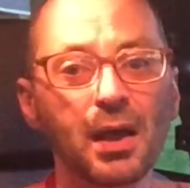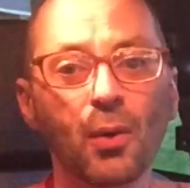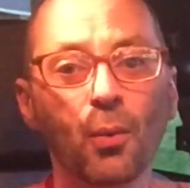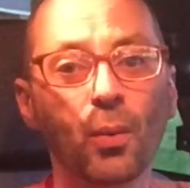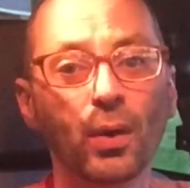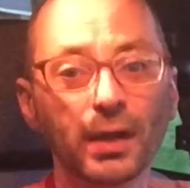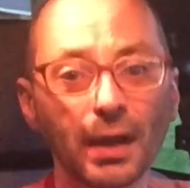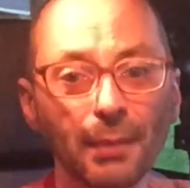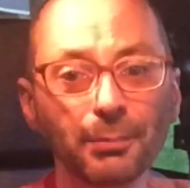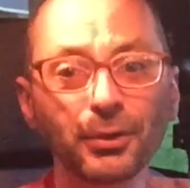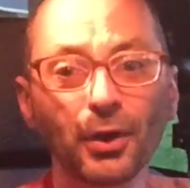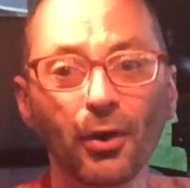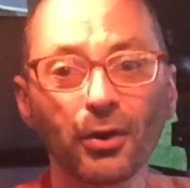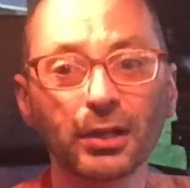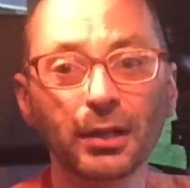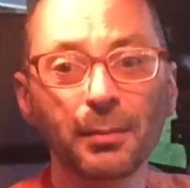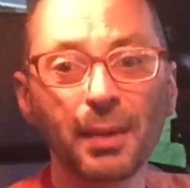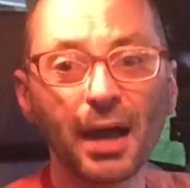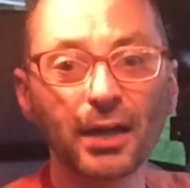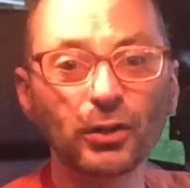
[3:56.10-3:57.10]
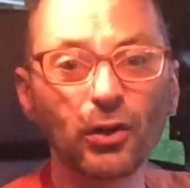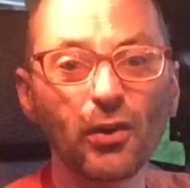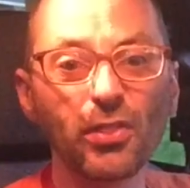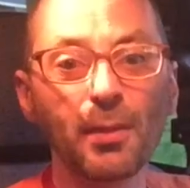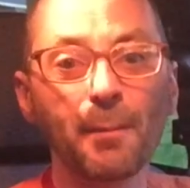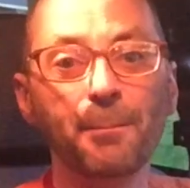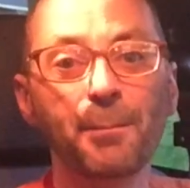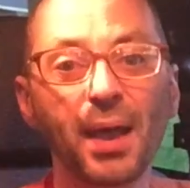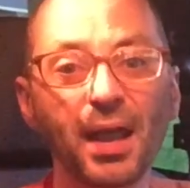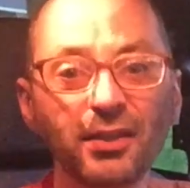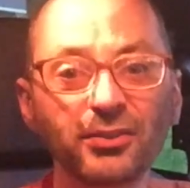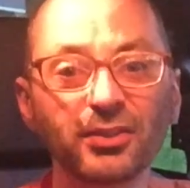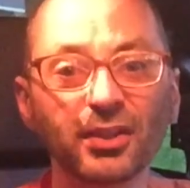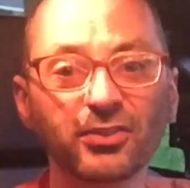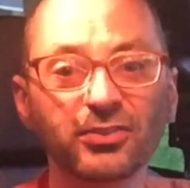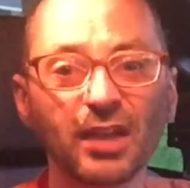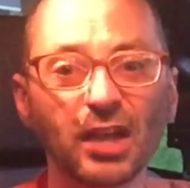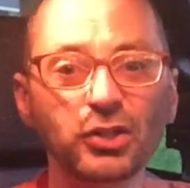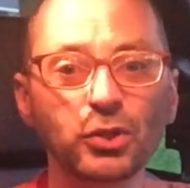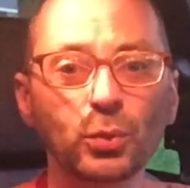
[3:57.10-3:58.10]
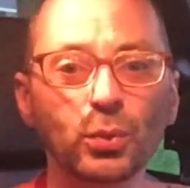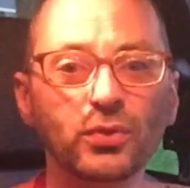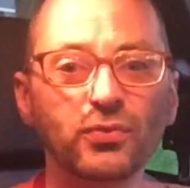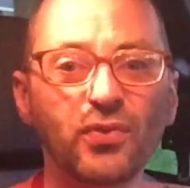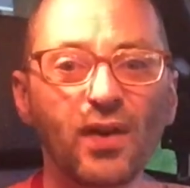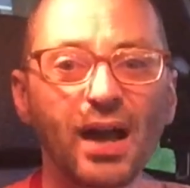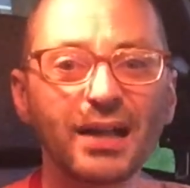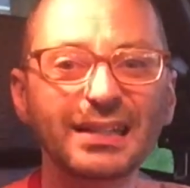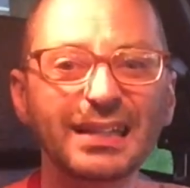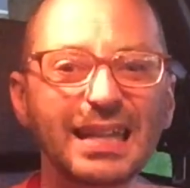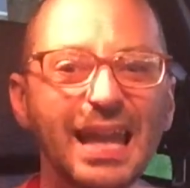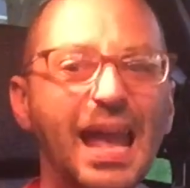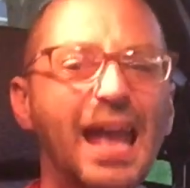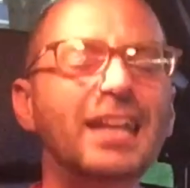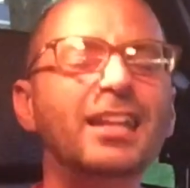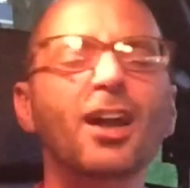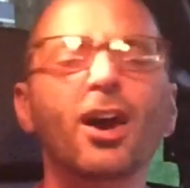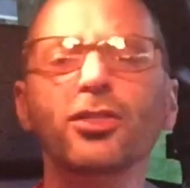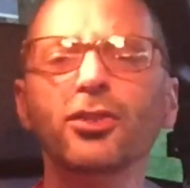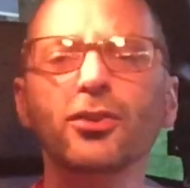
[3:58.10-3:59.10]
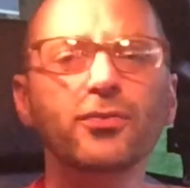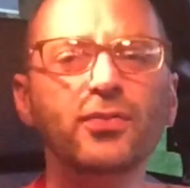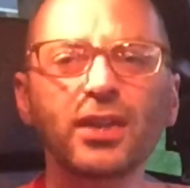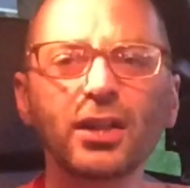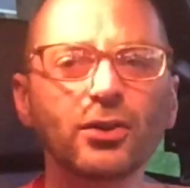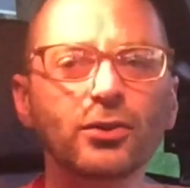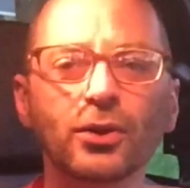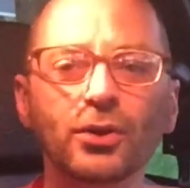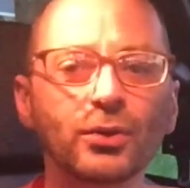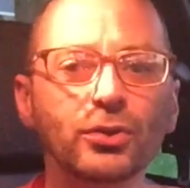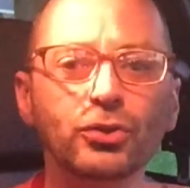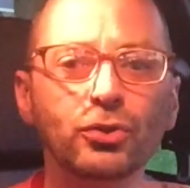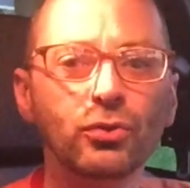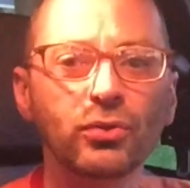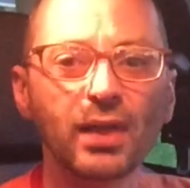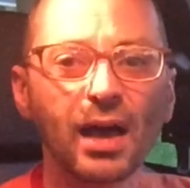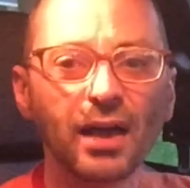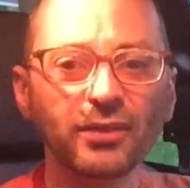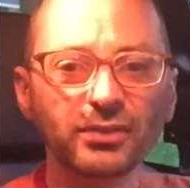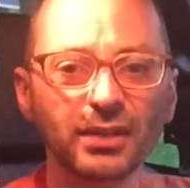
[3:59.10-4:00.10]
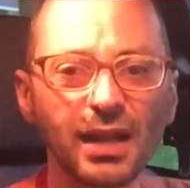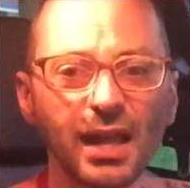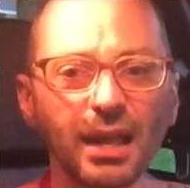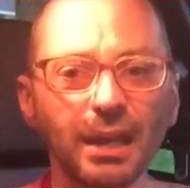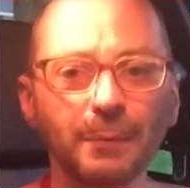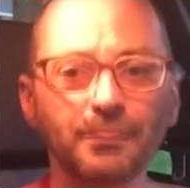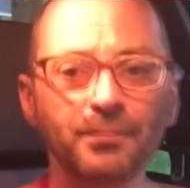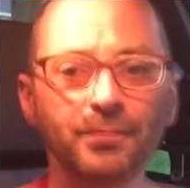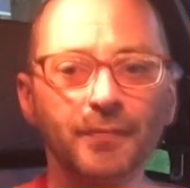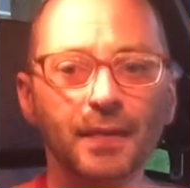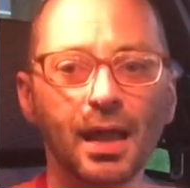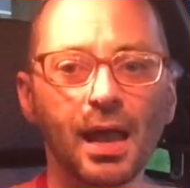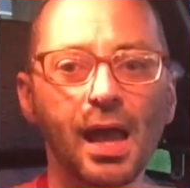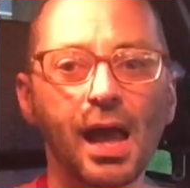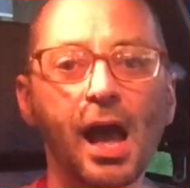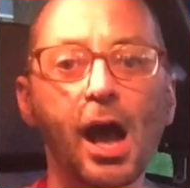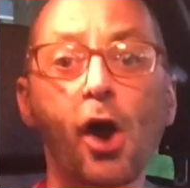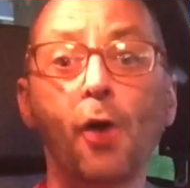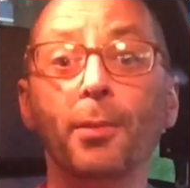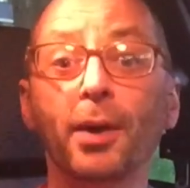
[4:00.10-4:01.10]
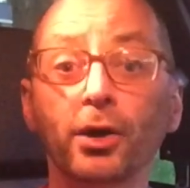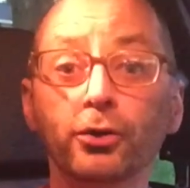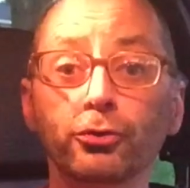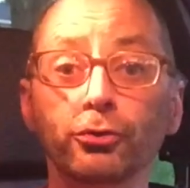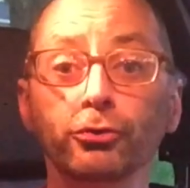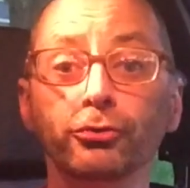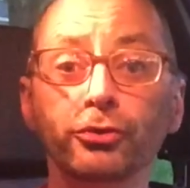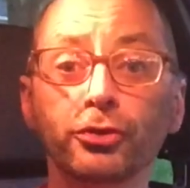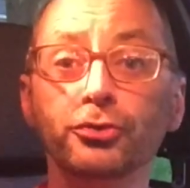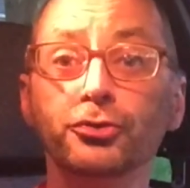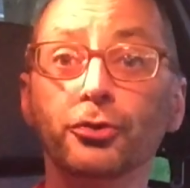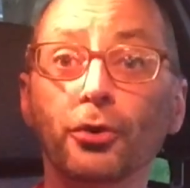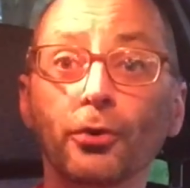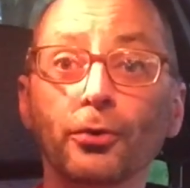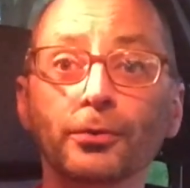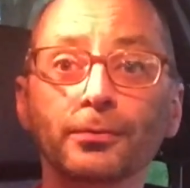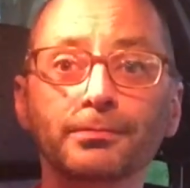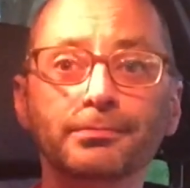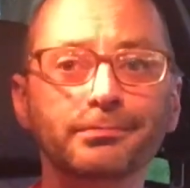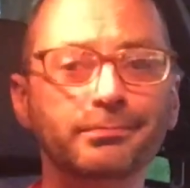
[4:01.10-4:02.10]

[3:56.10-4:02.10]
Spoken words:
What I'm talking about are the basics that you would find in any other vehicle in 2008. How about cruise control?